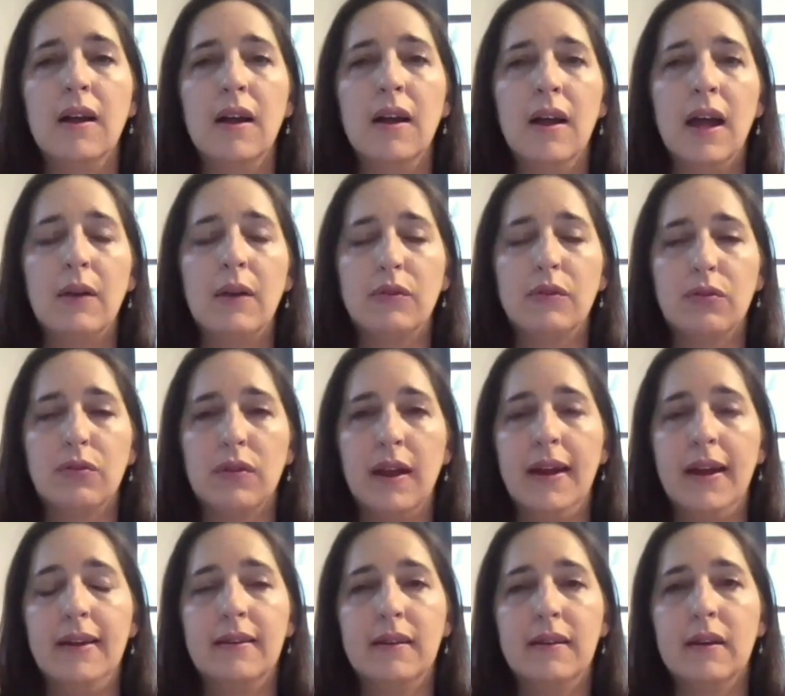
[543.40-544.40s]
It was
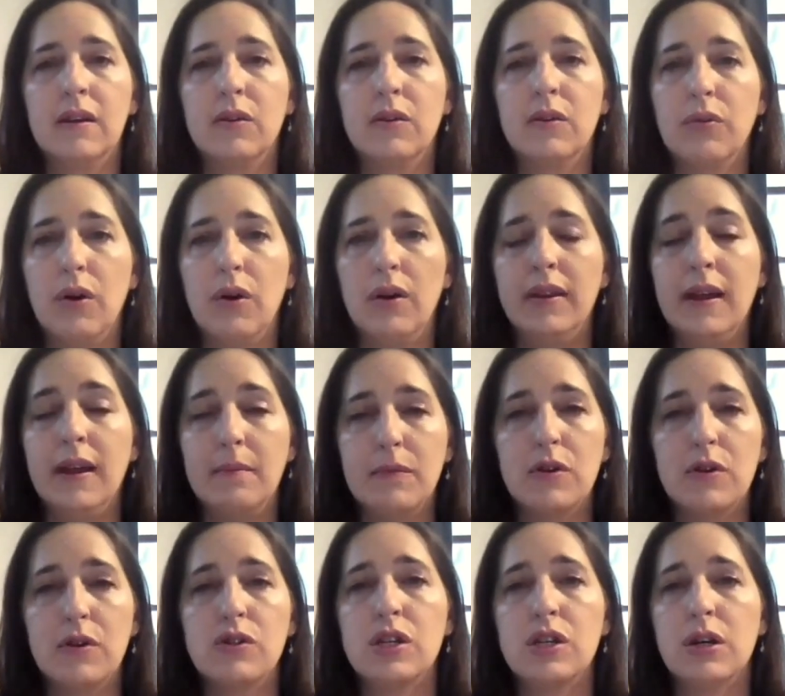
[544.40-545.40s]
related to the
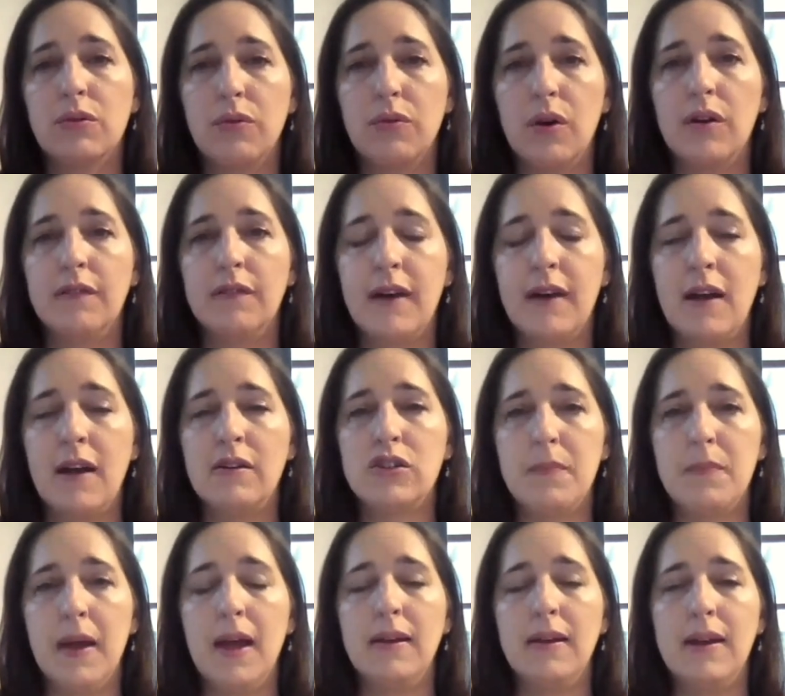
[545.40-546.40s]
emerging coronavirus
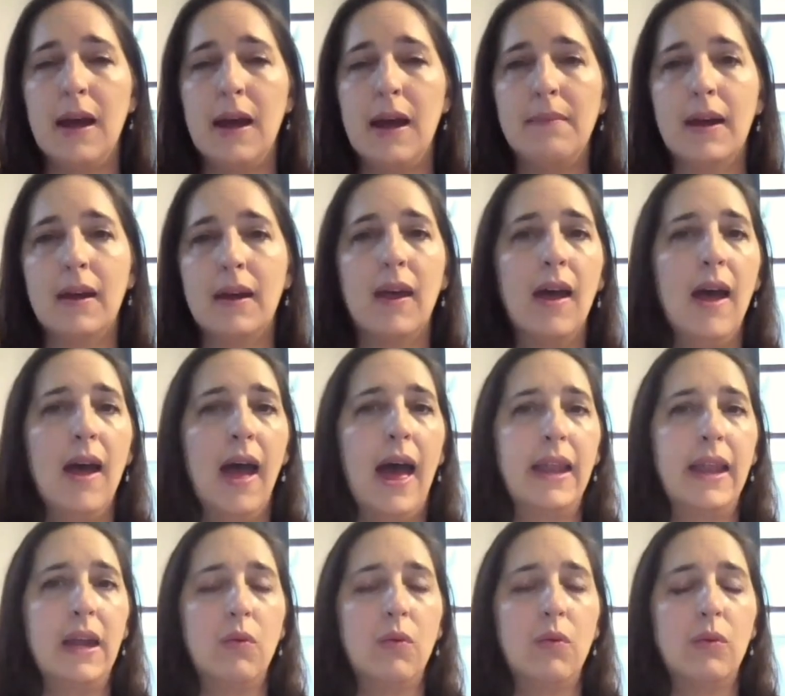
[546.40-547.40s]
pandemic.
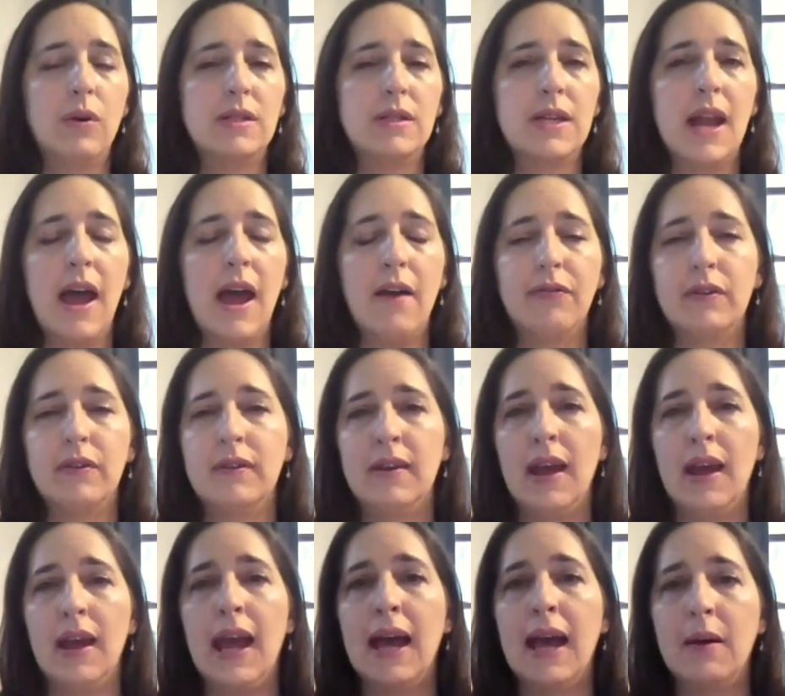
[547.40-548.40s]
And it was an effort
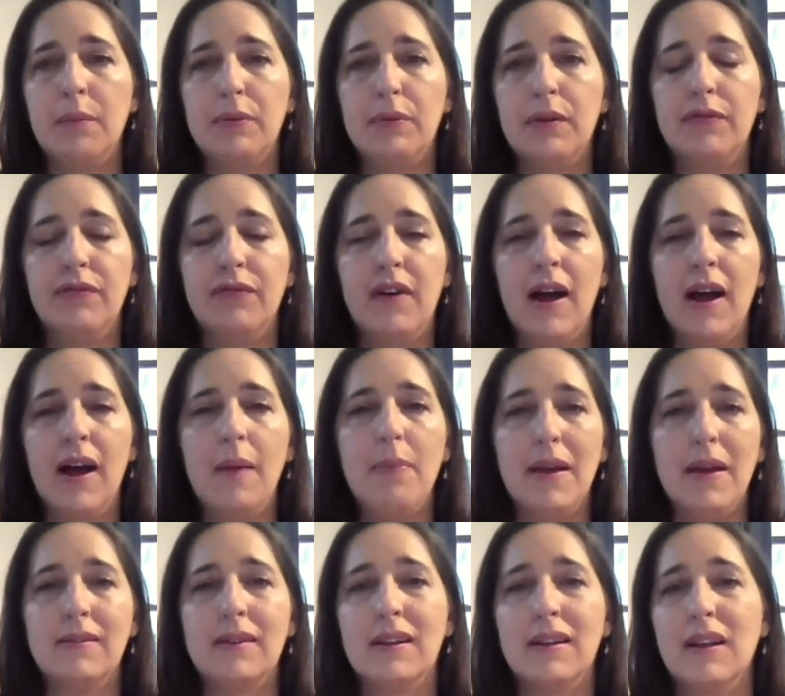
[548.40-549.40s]
to amplify
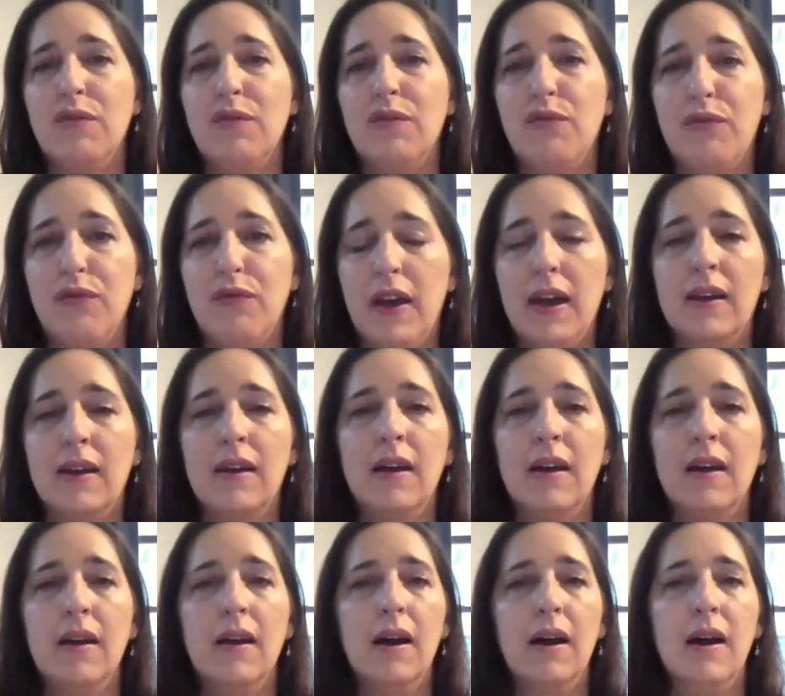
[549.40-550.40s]
basically fake
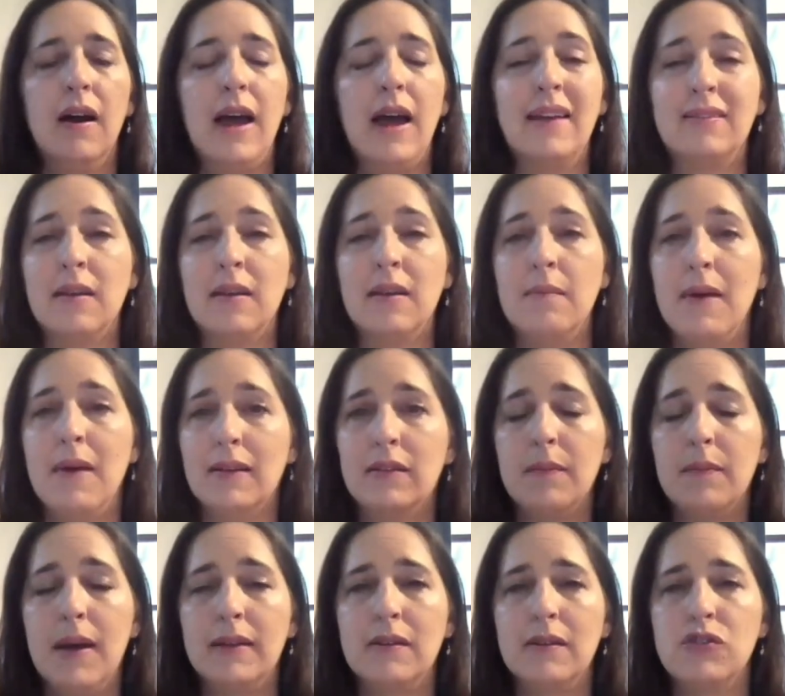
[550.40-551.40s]
SMS
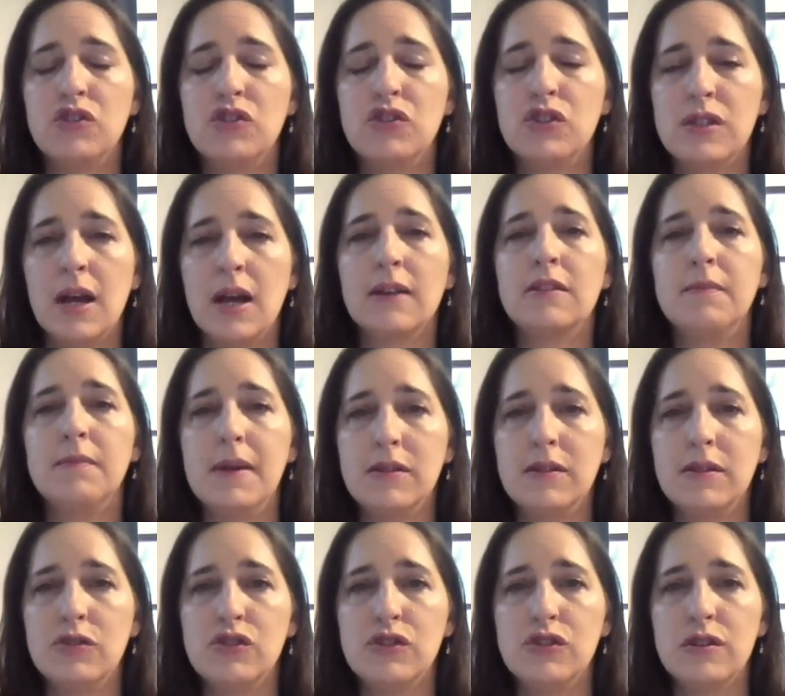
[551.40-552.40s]
messages, text
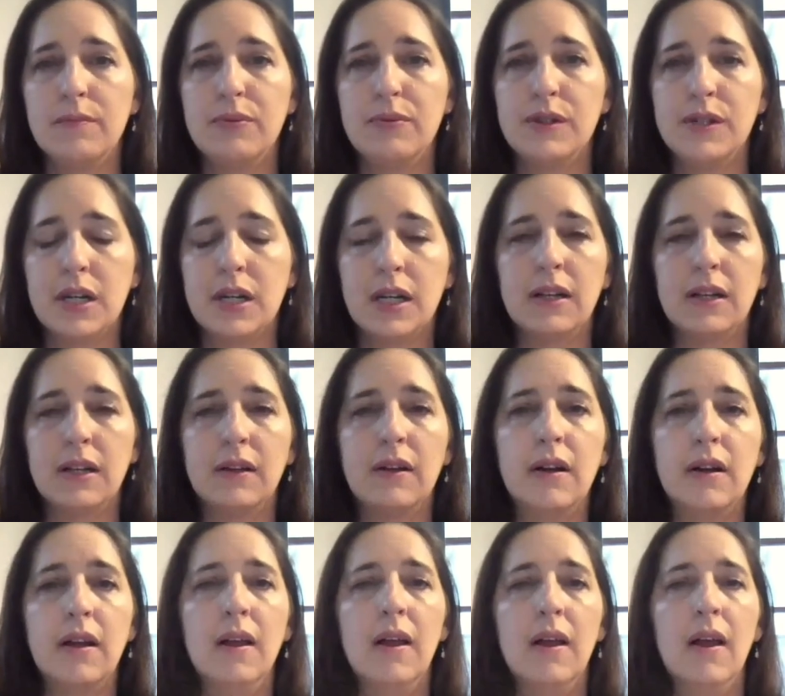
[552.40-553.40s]
messages in
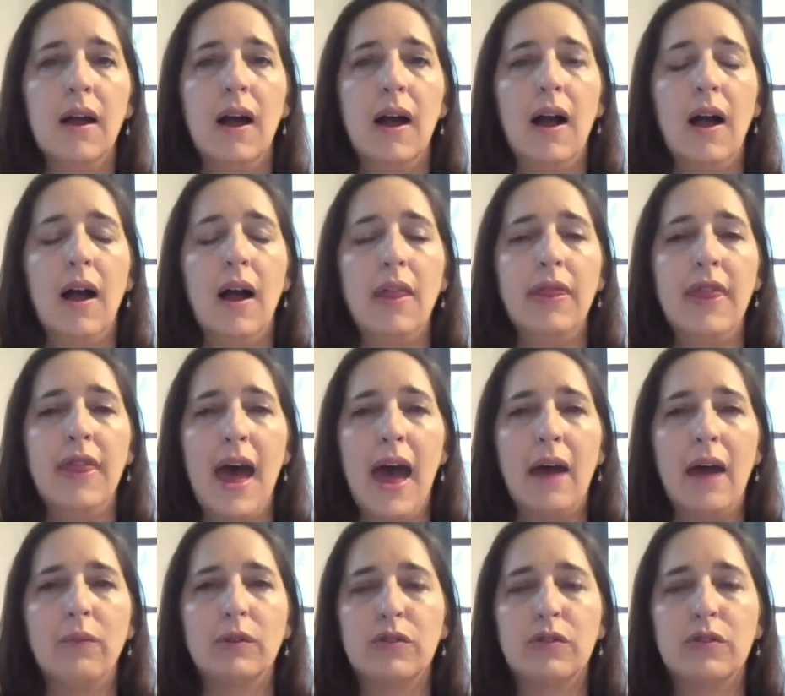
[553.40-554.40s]
particular,
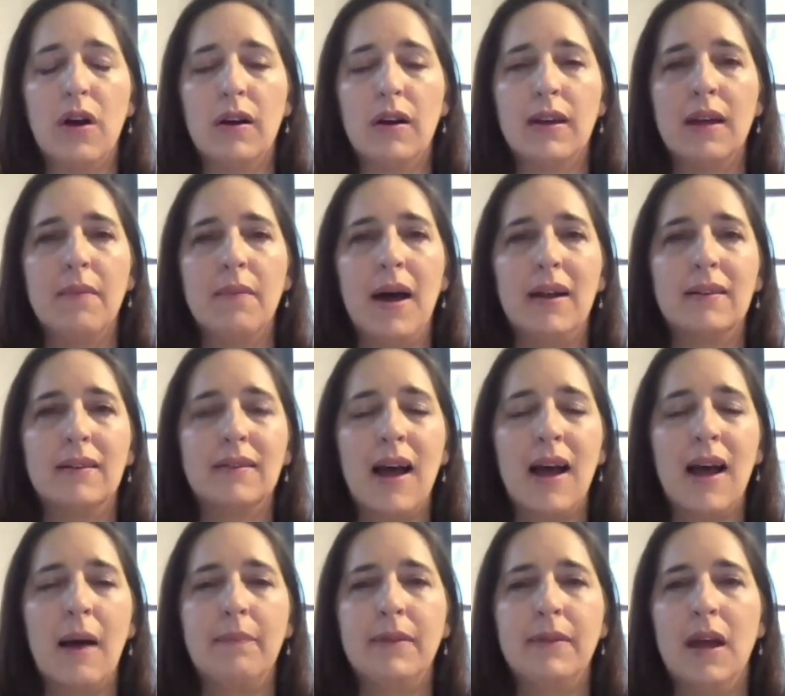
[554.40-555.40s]
that were talking about a top-down